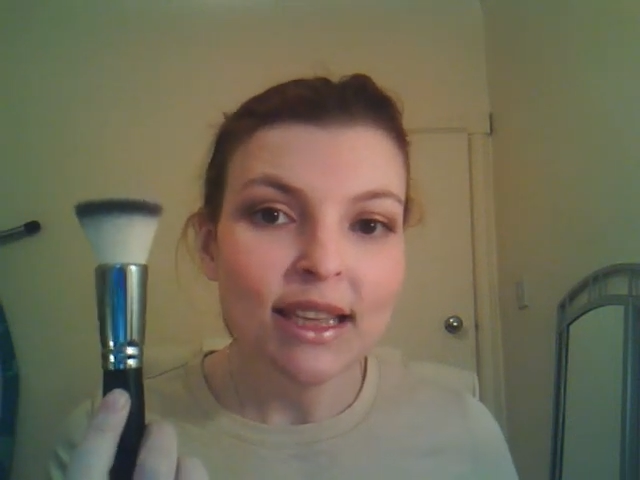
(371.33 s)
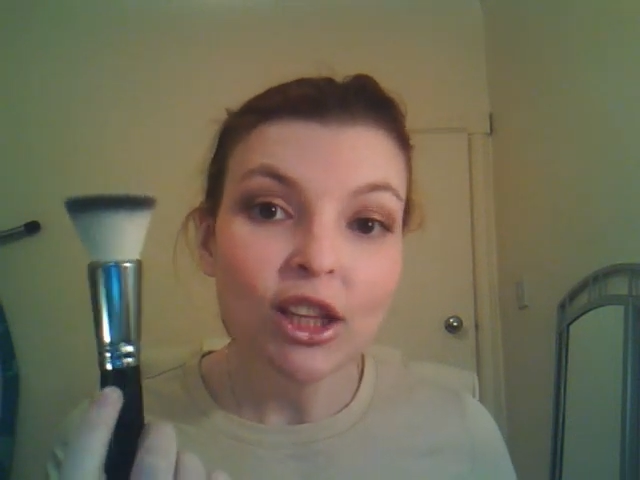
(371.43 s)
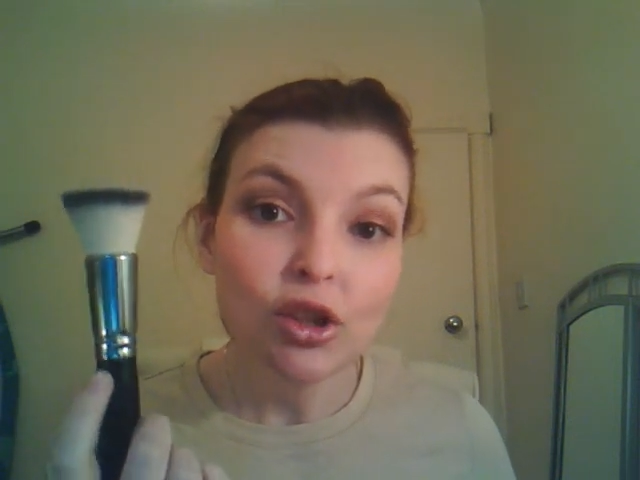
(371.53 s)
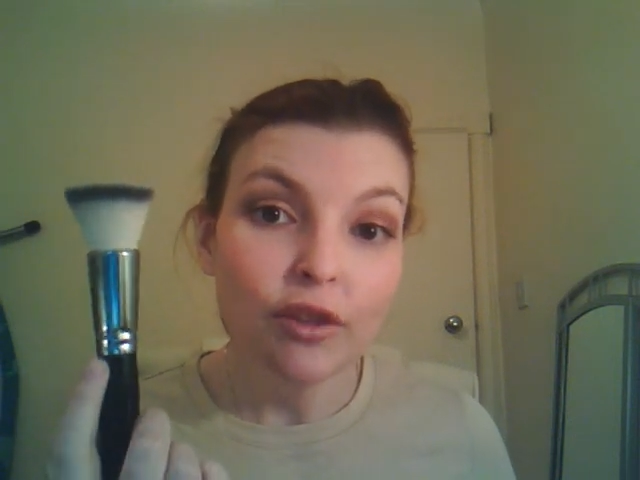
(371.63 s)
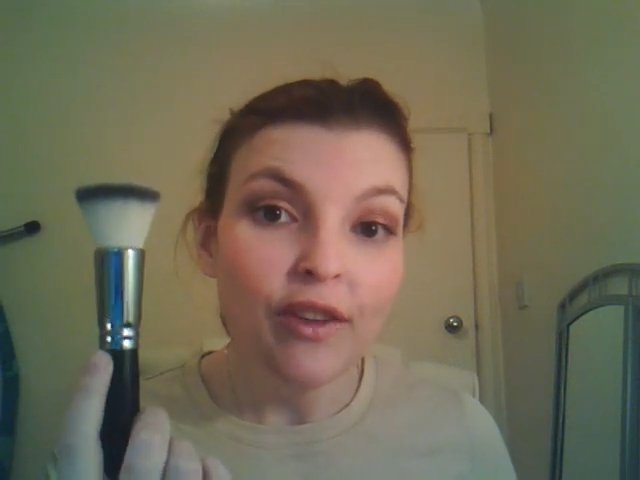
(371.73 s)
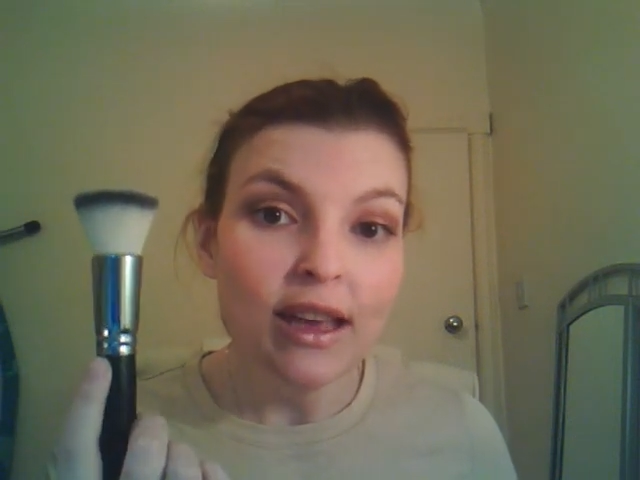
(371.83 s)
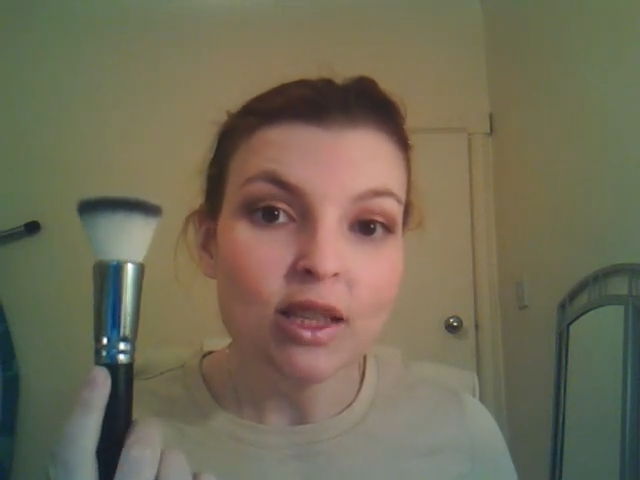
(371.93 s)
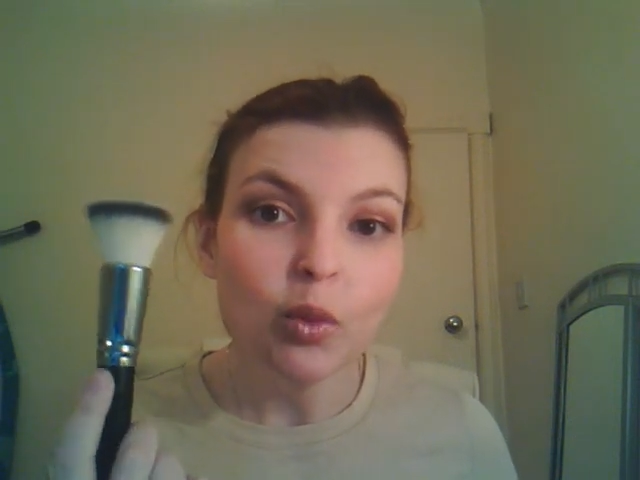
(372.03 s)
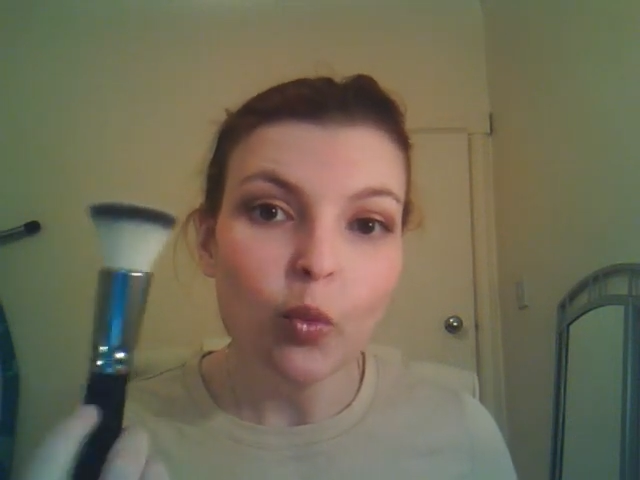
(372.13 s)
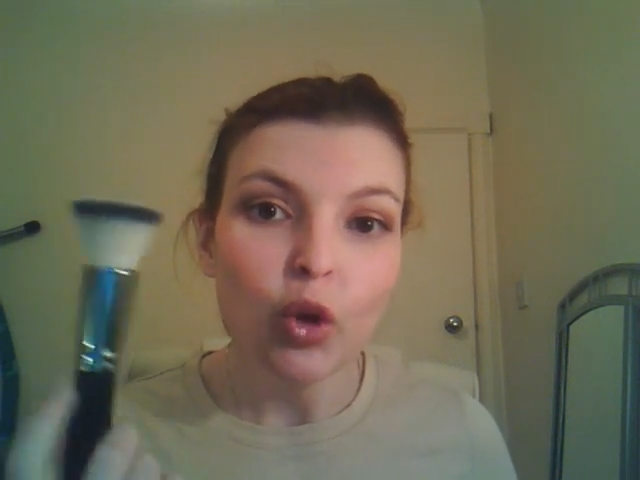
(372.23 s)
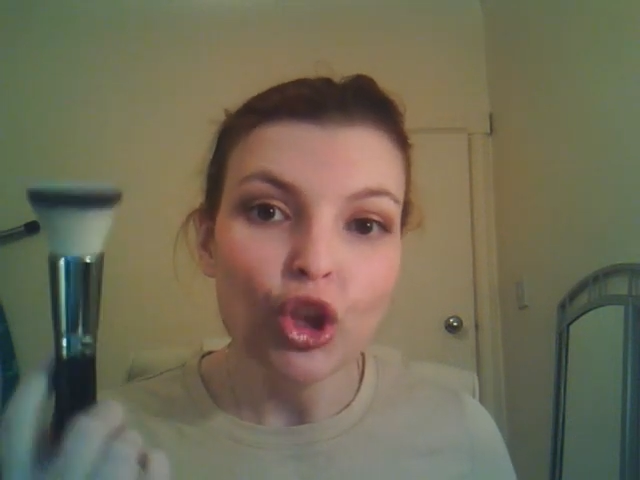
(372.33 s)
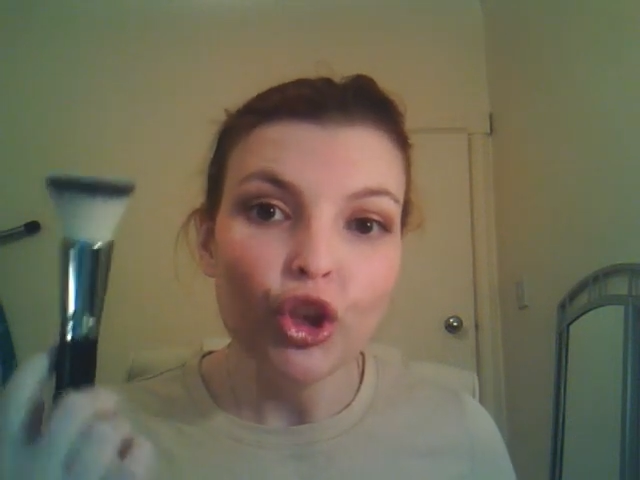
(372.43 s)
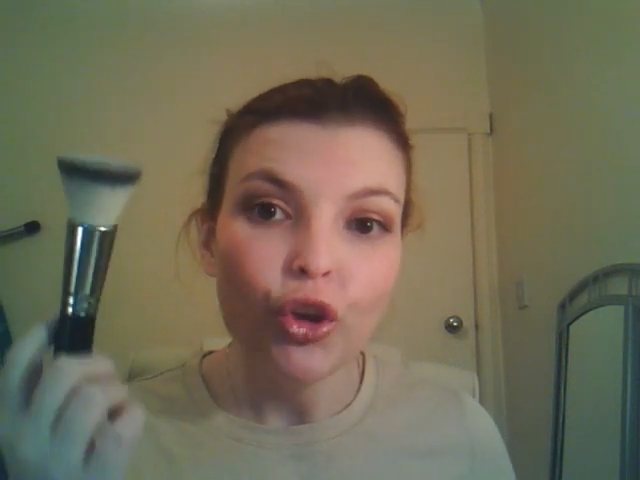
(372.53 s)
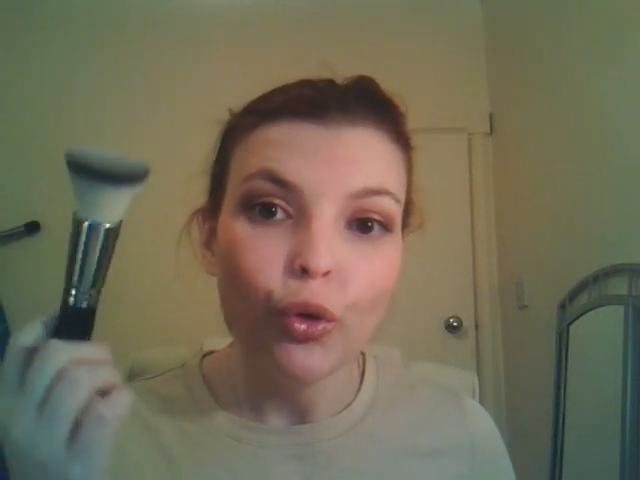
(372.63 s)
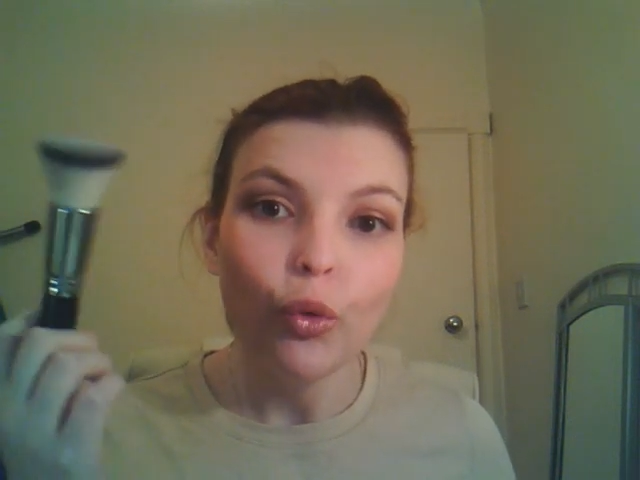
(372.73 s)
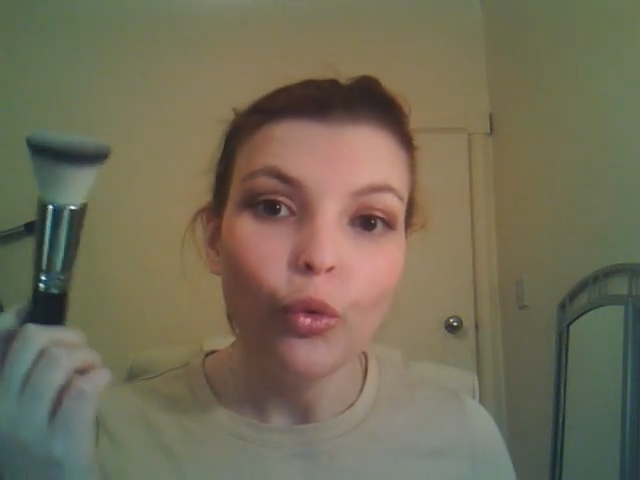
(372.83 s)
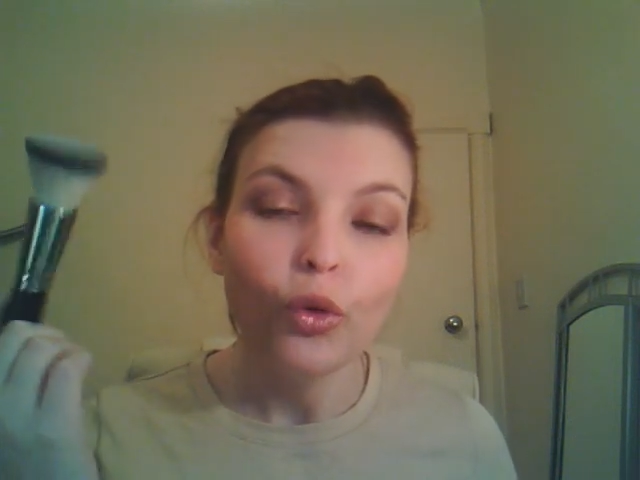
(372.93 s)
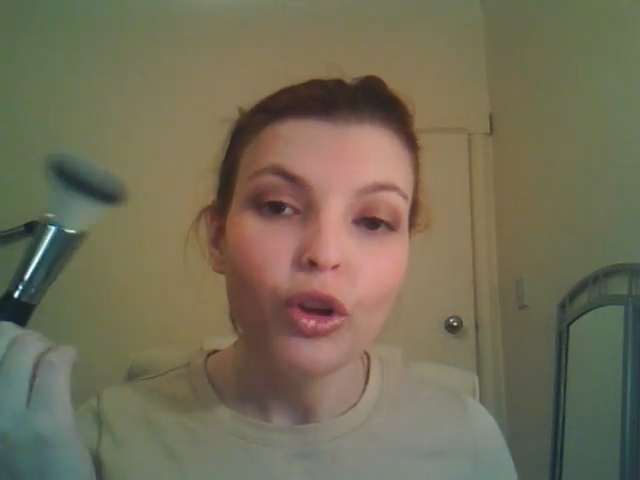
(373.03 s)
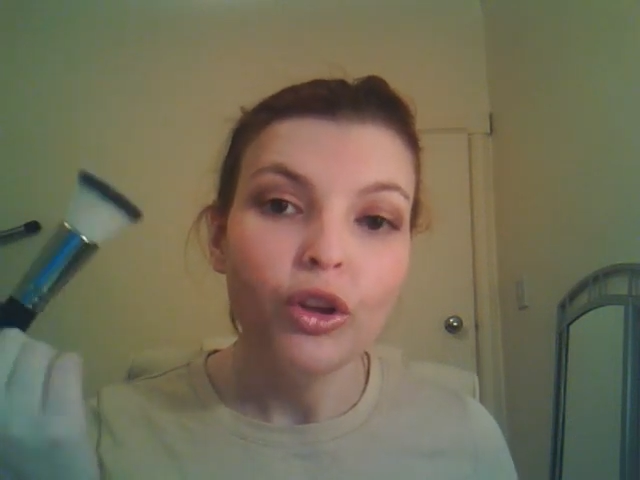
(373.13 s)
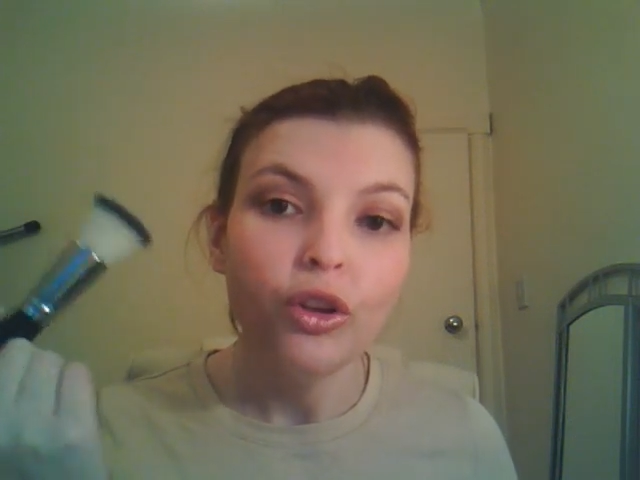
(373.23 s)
into the face when you